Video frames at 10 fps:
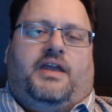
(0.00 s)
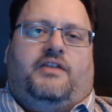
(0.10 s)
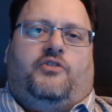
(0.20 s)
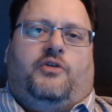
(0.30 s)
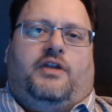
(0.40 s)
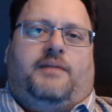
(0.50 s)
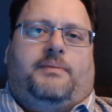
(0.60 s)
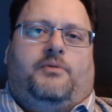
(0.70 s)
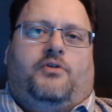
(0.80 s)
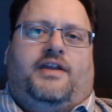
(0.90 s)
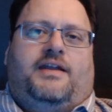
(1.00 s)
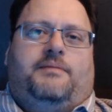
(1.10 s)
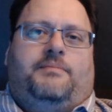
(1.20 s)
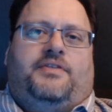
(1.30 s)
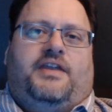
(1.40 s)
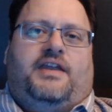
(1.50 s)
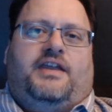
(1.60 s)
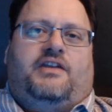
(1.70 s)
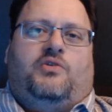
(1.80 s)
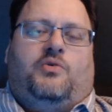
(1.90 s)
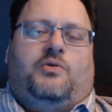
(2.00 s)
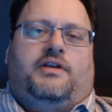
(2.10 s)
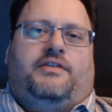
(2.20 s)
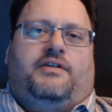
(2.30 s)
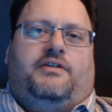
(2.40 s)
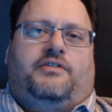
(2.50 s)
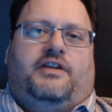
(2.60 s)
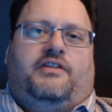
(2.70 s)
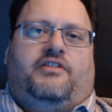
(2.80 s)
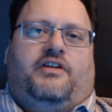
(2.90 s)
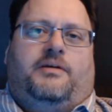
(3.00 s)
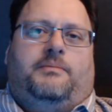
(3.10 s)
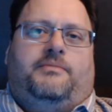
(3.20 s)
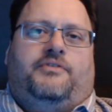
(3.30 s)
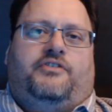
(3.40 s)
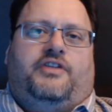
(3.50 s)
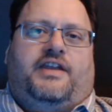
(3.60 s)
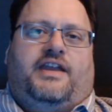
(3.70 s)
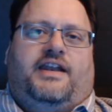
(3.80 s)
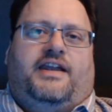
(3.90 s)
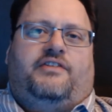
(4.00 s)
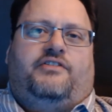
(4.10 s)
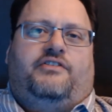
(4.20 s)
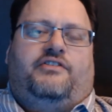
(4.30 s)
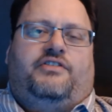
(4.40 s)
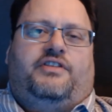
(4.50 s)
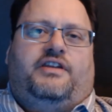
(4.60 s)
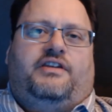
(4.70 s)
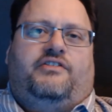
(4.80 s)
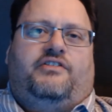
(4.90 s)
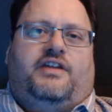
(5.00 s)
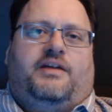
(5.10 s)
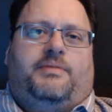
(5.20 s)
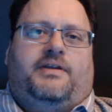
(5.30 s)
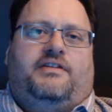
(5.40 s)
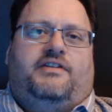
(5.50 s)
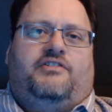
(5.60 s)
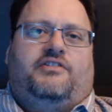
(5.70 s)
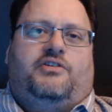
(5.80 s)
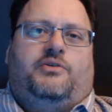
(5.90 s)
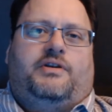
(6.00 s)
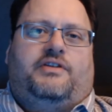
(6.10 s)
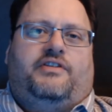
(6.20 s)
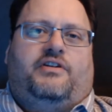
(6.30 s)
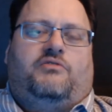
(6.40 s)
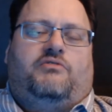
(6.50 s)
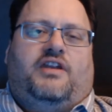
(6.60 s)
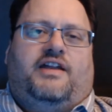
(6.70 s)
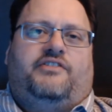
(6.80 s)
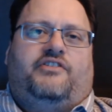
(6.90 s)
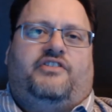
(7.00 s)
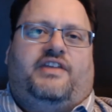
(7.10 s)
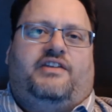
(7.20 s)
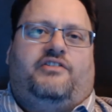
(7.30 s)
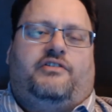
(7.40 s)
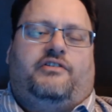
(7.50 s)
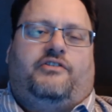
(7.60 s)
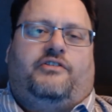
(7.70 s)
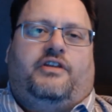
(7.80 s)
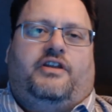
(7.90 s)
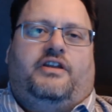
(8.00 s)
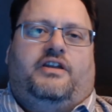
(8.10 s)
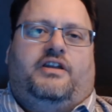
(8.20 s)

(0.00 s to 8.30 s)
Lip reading: And so a lot of people get it, but they ignore it. They'll take Tums, they'll take antacids and things and not pay attention to it because they don't realize it's dangerous.